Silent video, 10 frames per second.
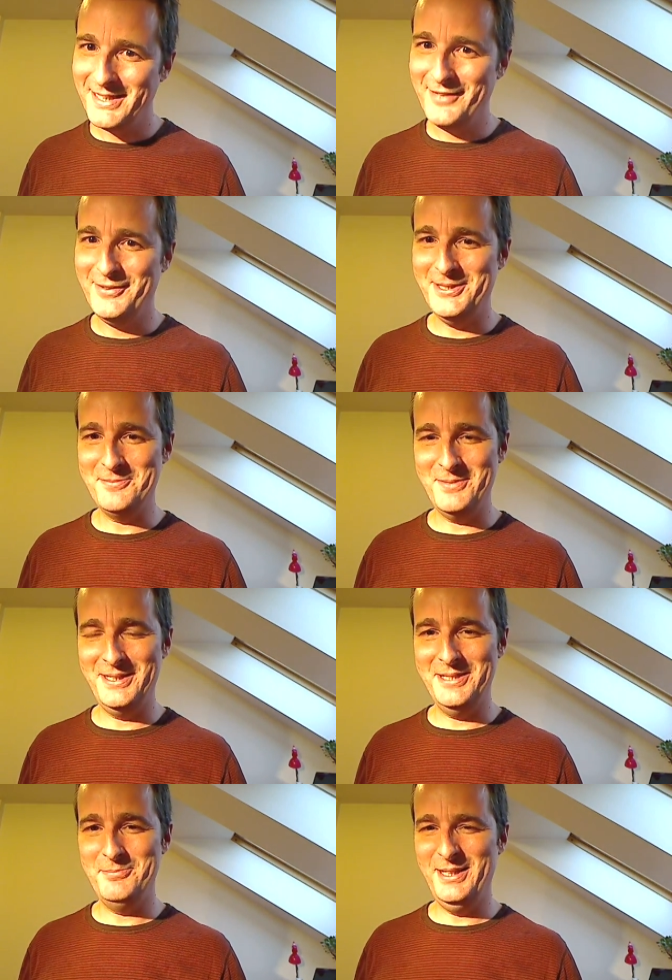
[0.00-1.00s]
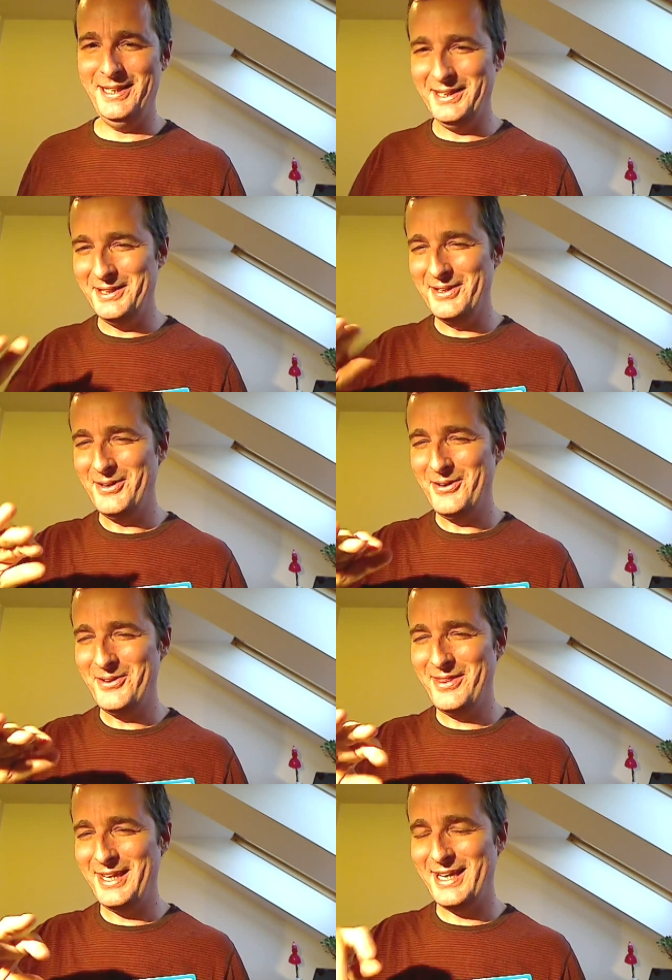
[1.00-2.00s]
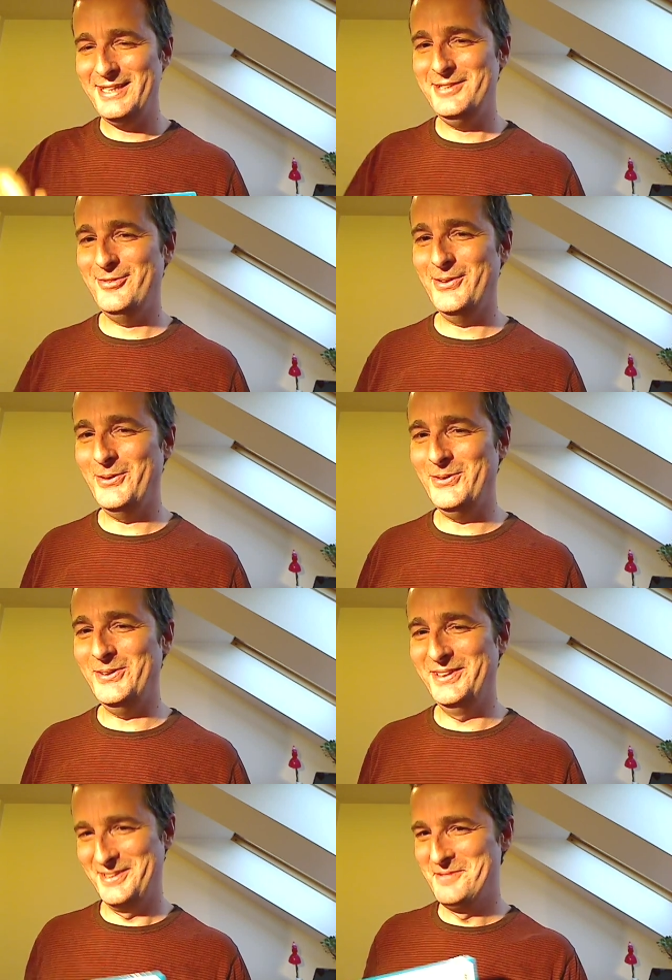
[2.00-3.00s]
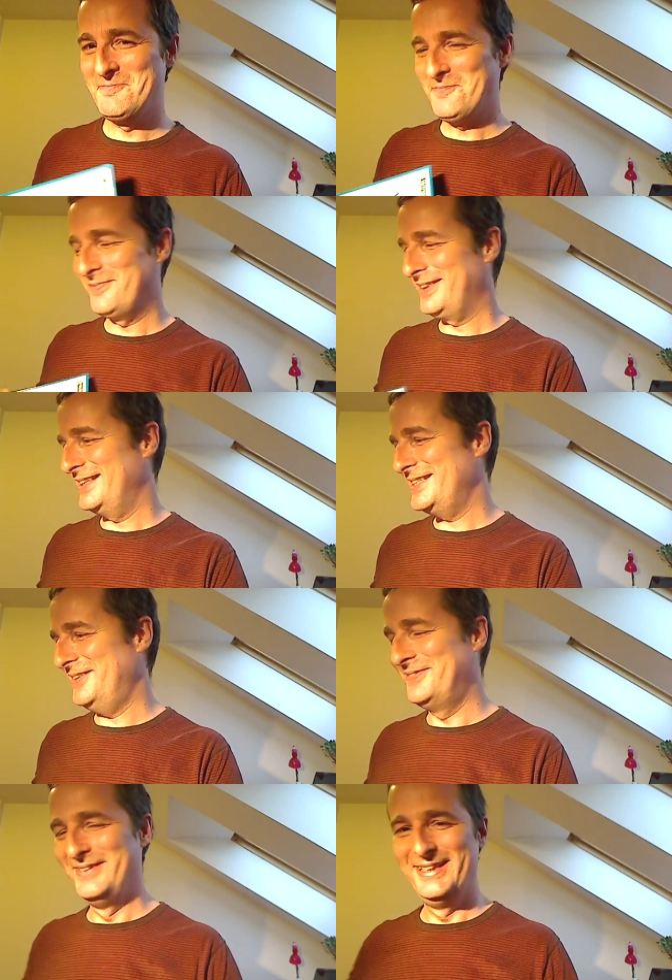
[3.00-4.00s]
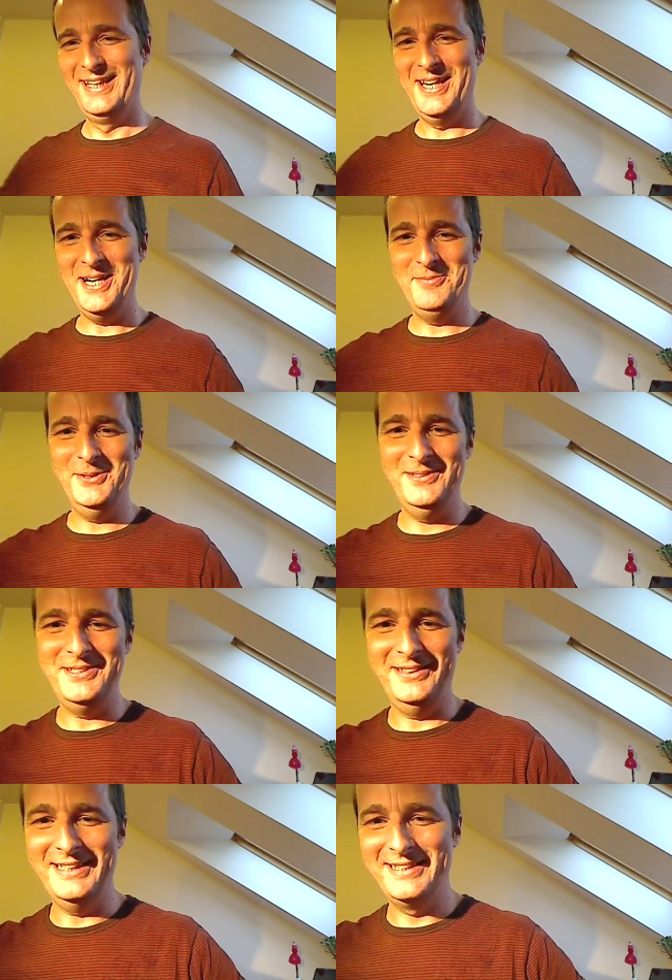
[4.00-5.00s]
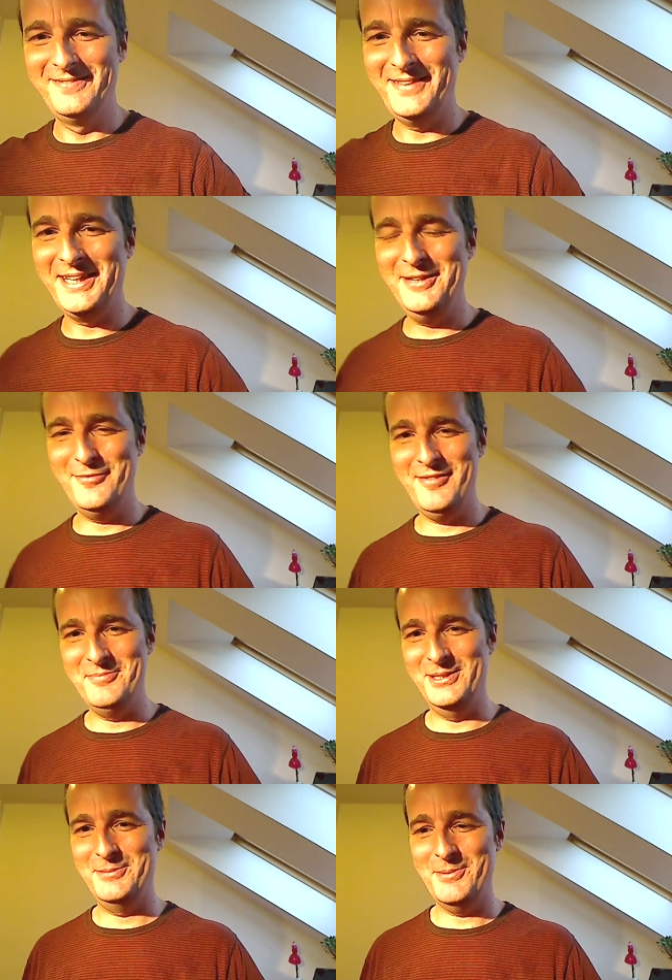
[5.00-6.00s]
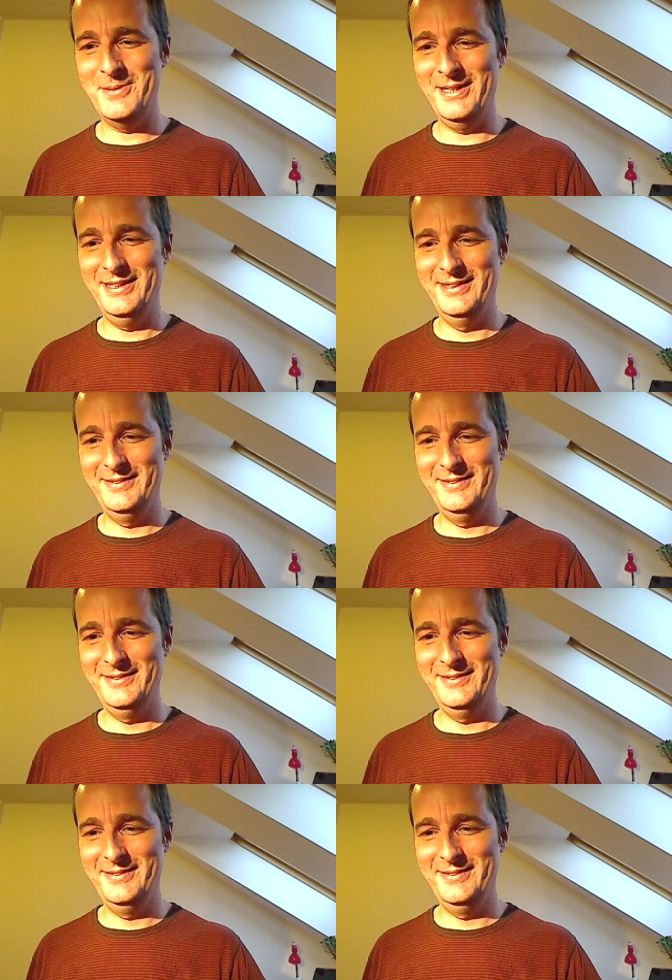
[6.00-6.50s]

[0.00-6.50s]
if you don't mind it being on the edge of the law. So, hope you enjoy it. Thank you very much. Bye-bye.